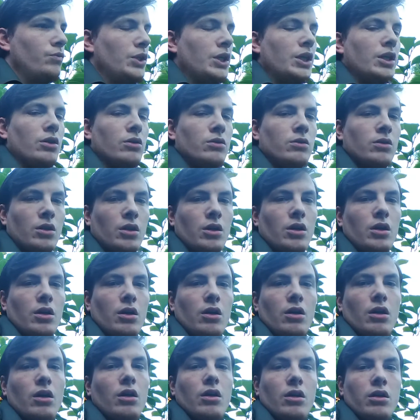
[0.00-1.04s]
you
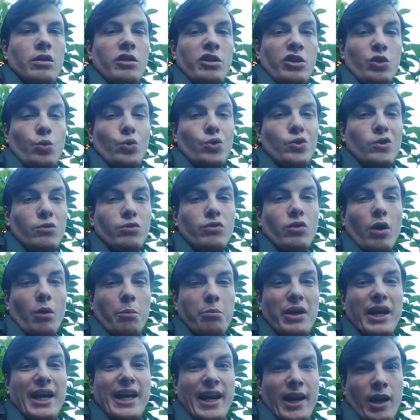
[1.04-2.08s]
would have
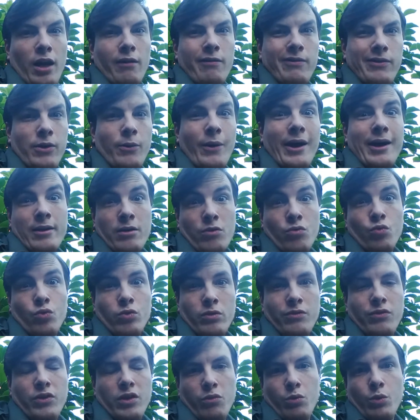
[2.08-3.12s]
got paid if
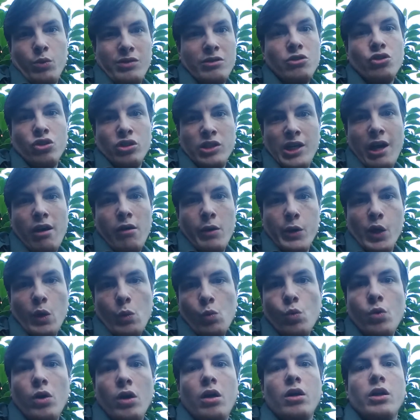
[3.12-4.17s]
you just carried
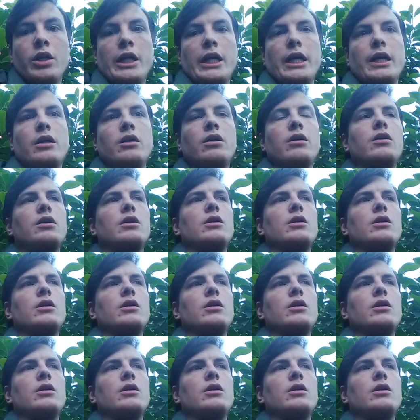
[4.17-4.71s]
on working.